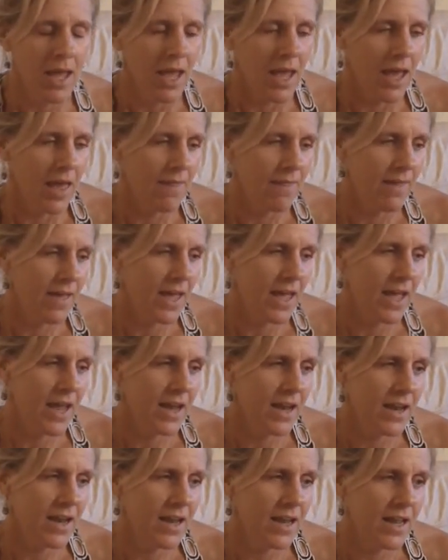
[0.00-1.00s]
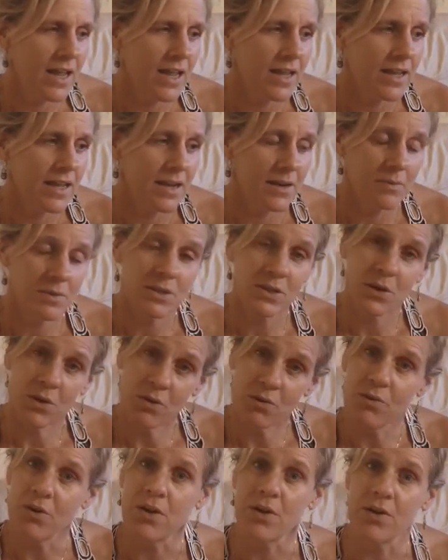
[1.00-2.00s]
And then it was
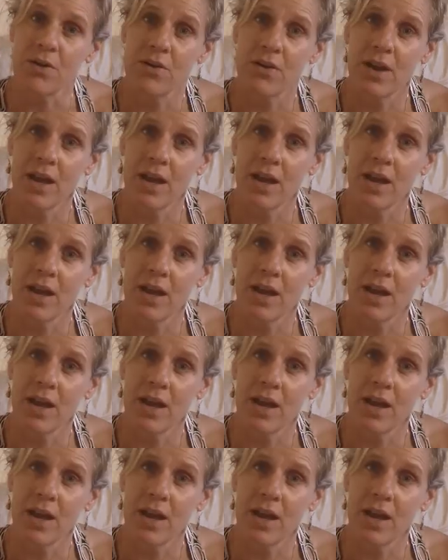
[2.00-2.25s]
over.